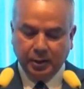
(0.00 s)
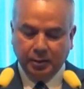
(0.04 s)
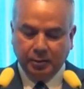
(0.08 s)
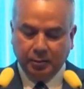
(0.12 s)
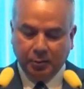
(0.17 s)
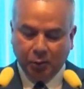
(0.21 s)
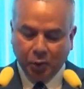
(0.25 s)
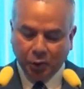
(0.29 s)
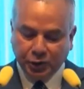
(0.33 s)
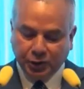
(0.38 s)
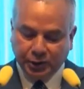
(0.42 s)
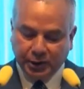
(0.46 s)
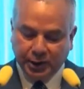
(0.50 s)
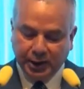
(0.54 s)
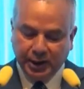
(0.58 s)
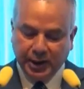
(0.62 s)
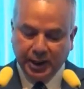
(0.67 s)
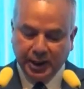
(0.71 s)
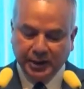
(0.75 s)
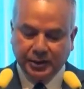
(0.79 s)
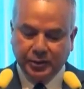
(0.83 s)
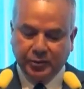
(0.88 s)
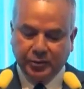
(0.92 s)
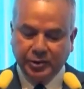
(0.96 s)
mostly
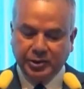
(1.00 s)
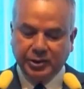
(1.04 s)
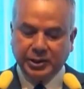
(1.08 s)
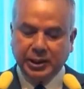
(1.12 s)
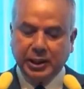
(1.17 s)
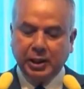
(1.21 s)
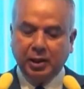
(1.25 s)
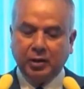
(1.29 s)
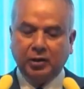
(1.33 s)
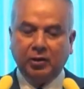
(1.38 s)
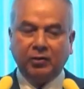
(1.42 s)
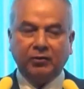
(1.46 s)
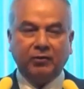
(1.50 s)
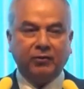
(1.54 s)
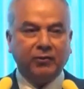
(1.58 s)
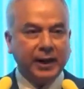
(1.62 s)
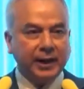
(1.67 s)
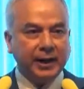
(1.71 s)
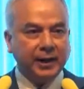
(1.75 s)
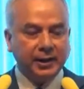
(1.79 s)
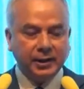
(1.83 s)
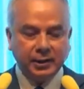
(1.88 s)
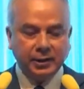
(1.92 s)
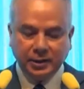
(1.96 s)
as a result of
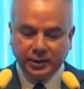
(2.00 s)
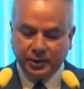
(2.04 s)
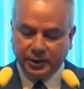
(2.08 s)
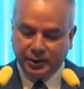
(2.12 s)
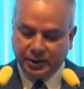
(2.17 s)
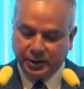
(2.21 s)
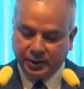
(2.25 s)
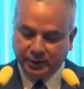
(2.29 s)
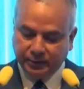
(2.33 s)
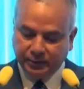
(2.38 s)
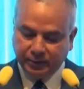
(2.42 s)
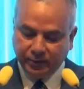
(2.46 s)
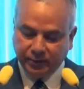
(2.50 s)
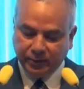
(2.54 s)
violence,